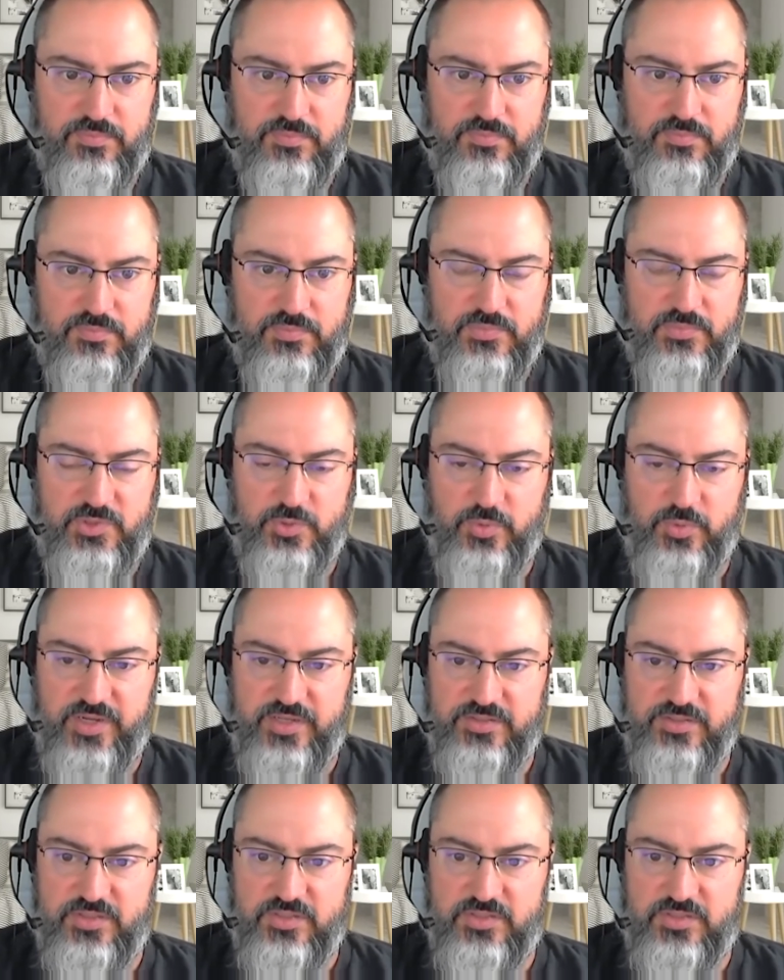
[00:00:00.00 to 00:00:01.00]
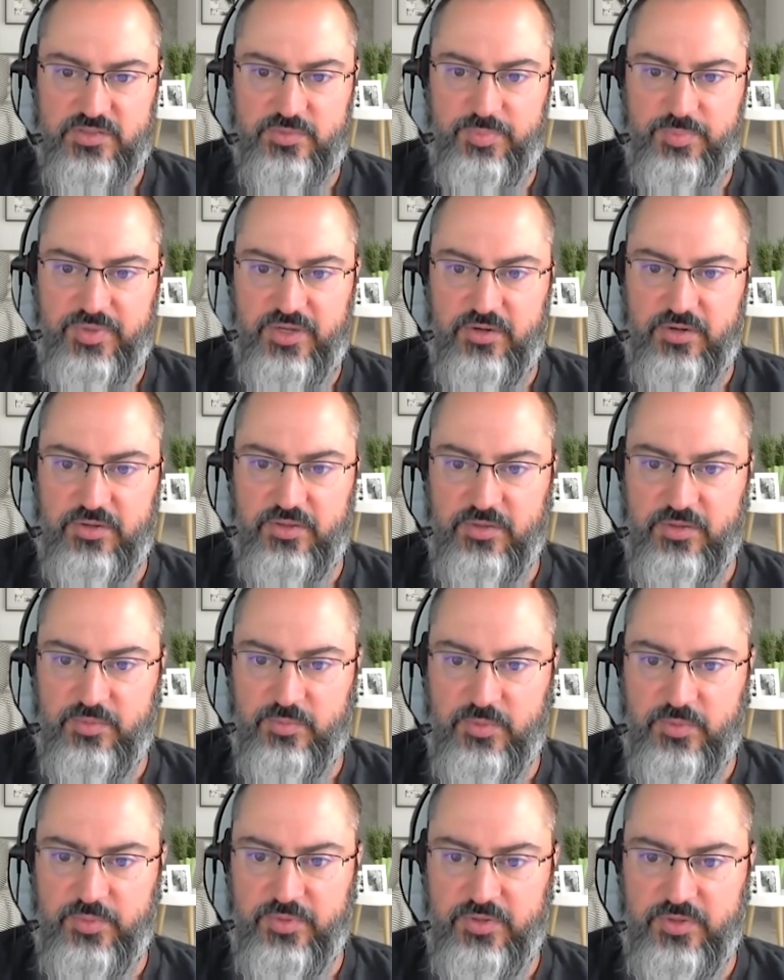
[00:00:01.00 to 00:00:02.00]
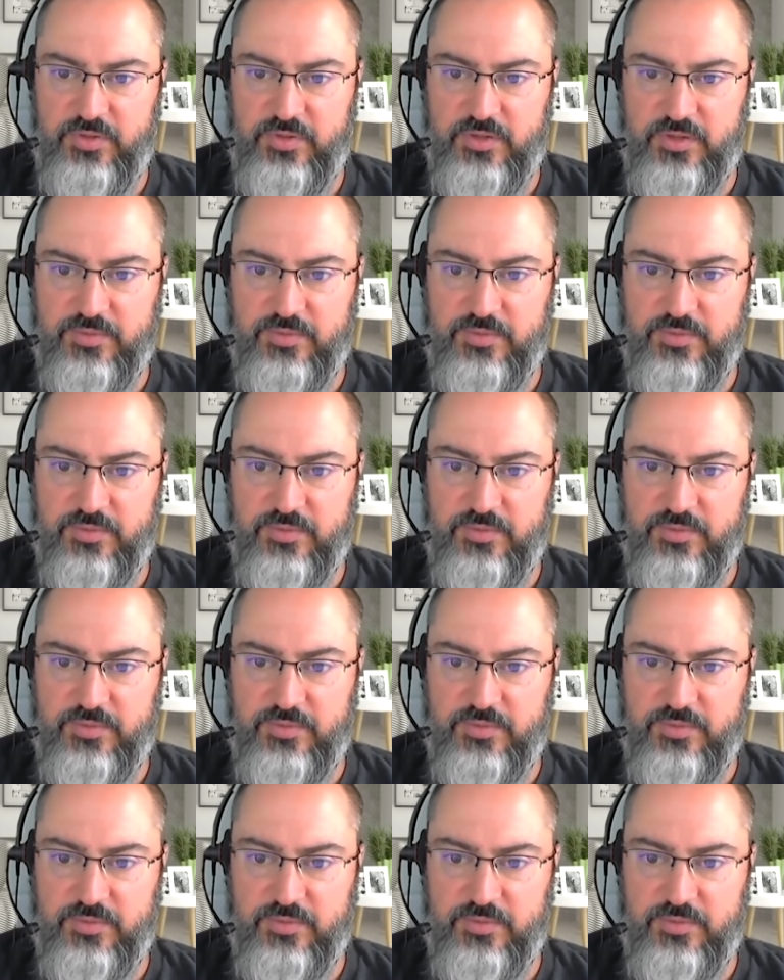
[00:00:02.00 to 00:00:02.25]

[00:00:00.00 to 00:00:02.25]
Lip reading: So why is this better than what we do now?